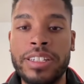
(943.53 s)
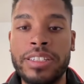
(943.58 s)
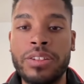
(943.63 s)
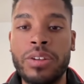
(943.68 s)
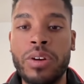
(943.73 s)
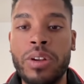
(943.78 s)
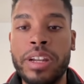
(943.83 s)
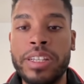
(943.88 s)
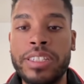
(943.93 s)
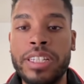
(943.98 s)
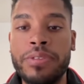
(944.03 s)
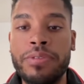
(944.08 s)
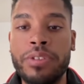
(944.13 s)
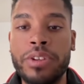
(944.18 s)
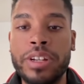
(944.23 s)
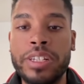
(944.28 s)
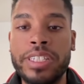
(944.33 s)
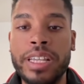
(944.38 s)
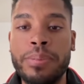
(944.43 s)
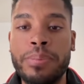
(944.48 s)
So let's say for
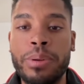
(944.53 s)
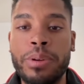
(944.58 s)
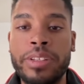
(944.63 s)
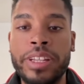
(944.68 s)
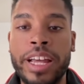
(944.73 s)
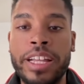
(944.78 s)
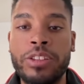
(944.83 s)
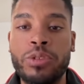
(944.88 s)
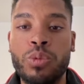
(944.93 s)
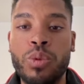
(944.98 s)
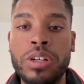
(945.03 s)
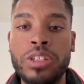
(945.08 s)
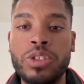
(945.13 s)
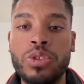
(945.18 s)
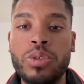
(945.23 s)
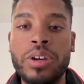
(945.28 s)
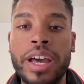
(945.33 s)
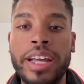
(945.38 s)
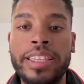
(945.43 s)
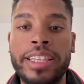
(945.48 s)
example that once you
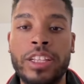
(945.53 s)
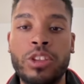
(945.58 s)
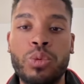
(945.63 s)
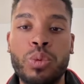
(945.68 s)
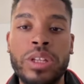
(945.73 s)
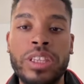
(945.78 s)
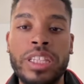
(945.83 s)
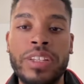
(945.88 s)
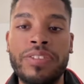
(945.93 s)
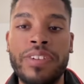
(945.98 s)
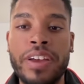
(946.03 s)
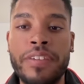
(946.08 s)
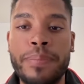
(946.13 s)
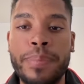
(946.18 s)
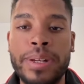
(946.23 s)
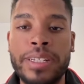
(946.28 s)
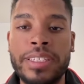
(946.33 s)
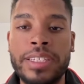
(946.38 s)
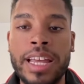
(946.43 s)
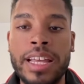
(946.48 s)
get at
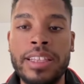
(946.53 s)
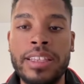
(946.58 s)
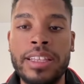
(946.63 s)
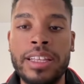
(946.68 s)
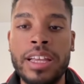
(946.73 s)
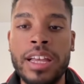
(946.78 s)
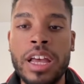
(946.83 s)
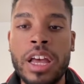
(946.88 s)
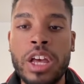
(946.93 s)
25%,